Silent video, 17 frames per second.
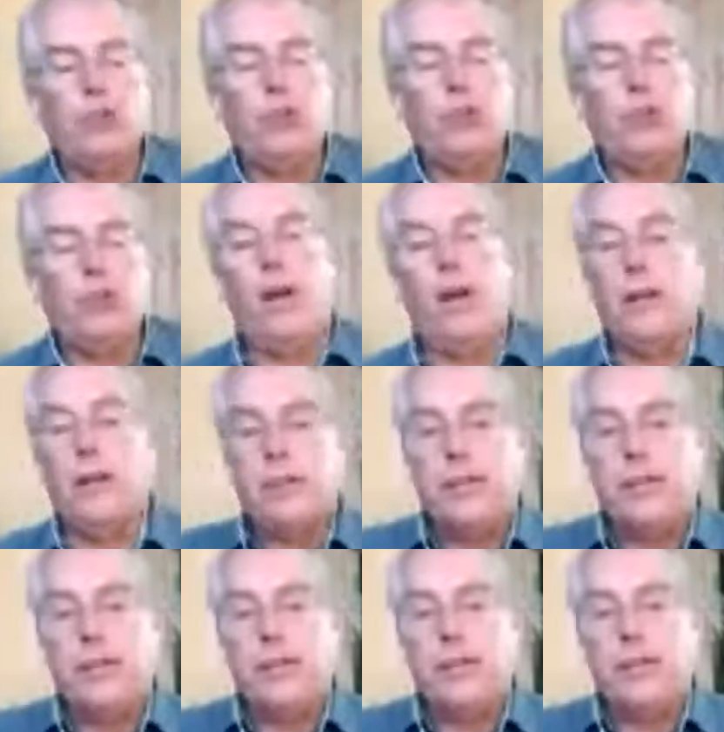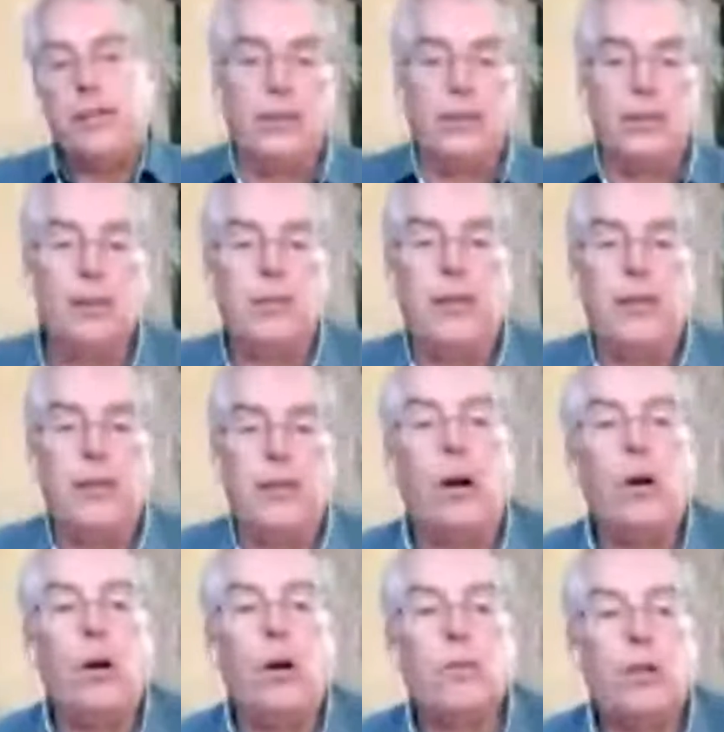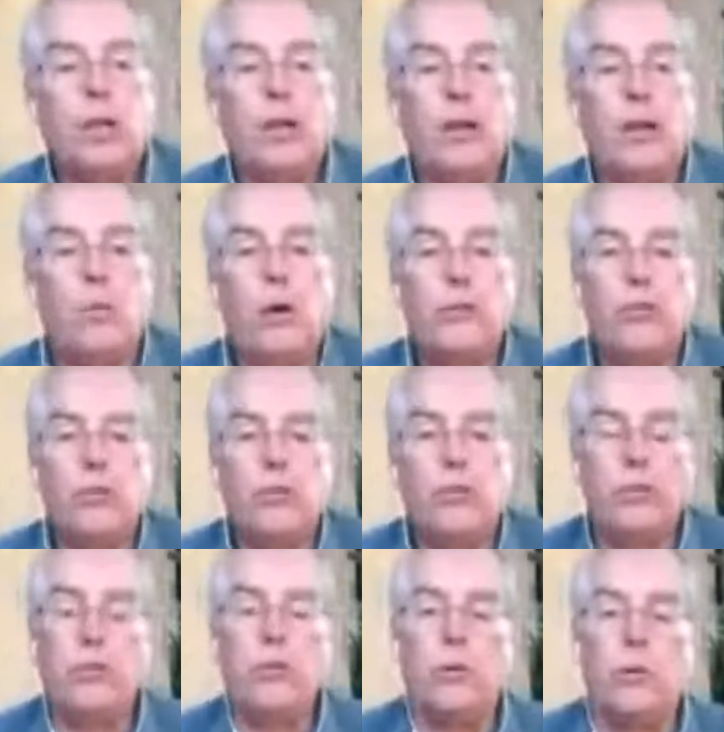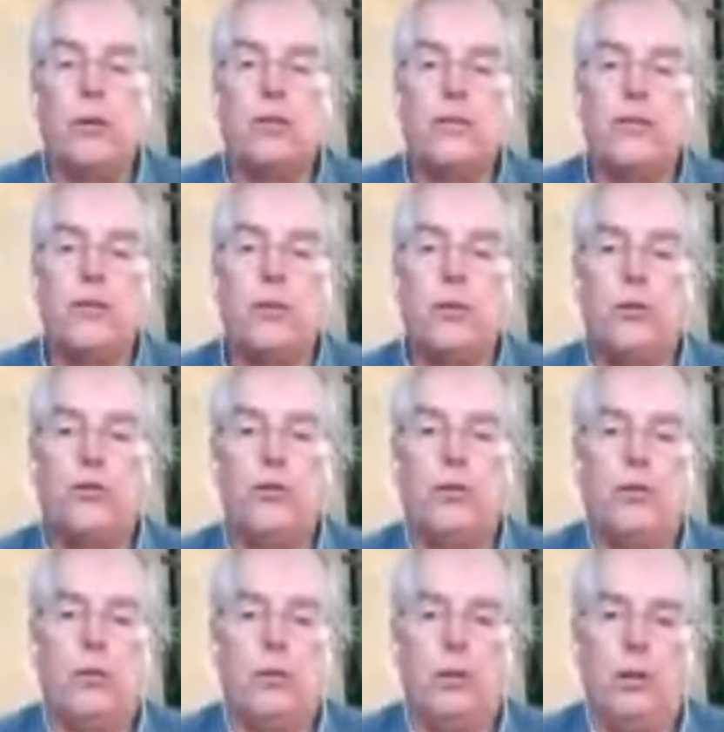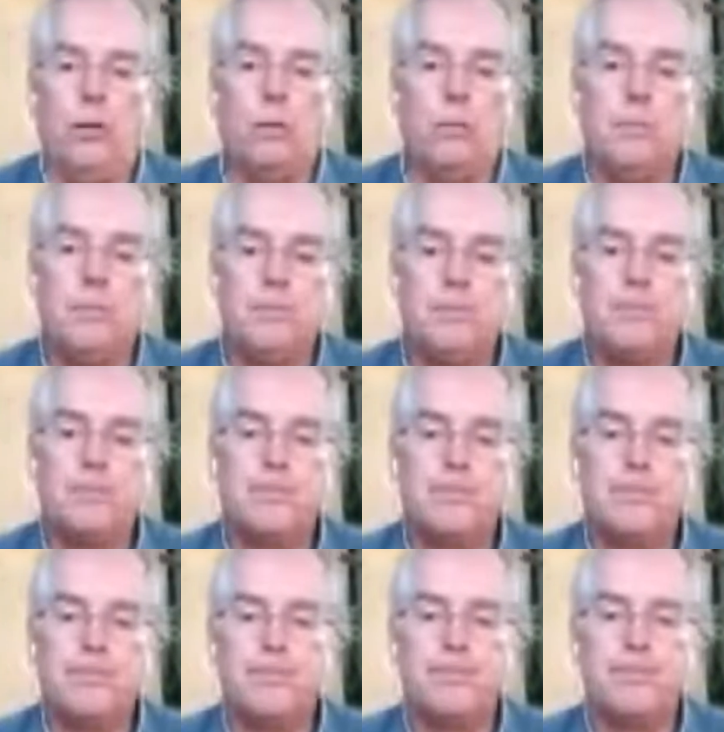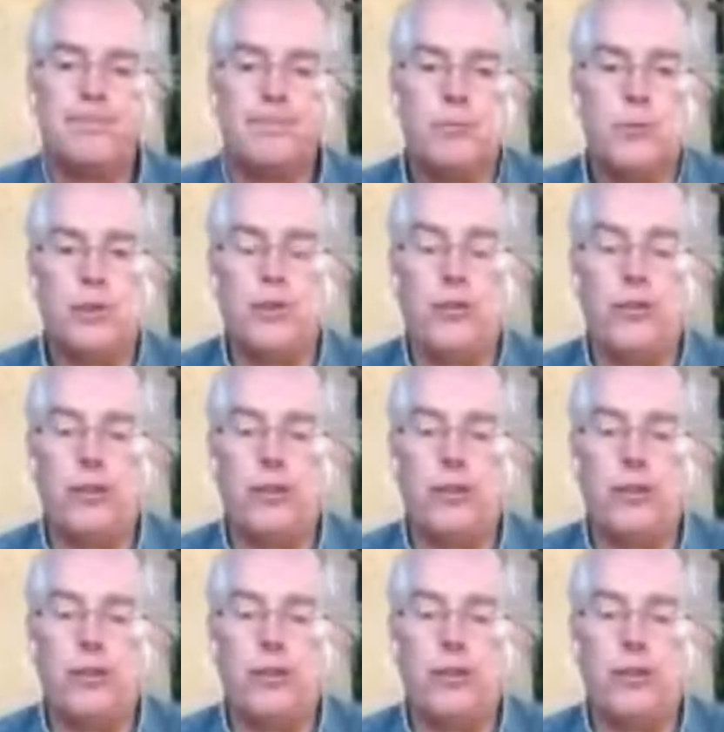So, Erik, tell us a little bit about uh, what you do for those that don't know, which is